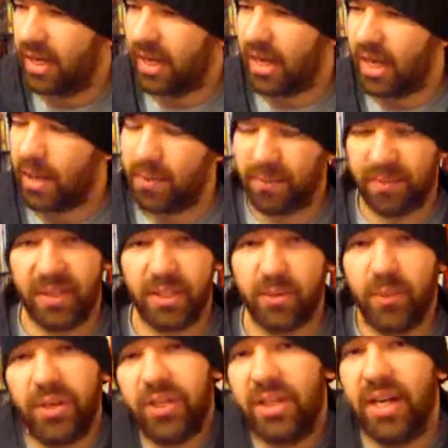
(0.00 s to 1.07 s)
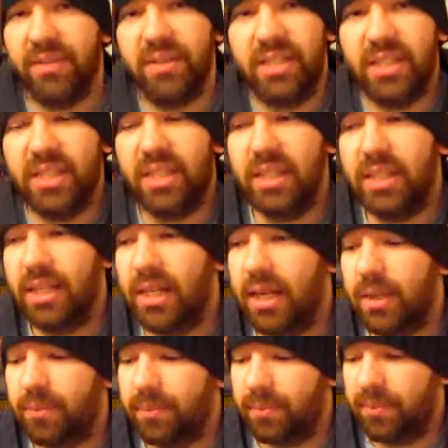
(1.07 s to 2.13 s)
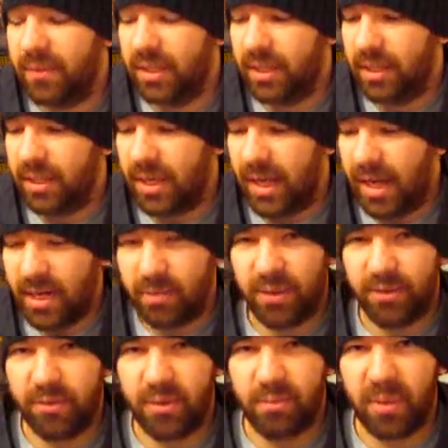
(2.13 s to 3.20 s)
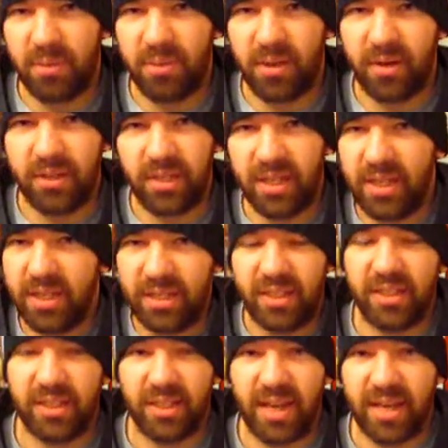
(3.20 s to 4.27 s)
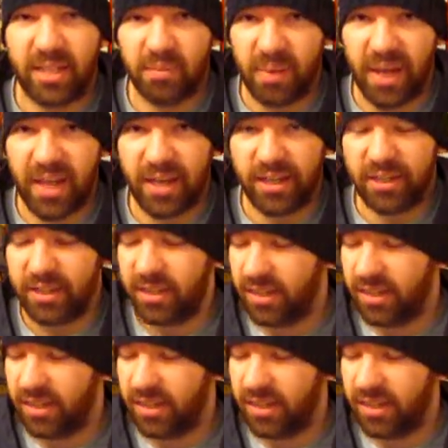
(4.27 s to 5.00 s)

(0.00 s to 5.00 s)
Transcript: Um, this one, you never see um, anybody from the BPRD until the last page,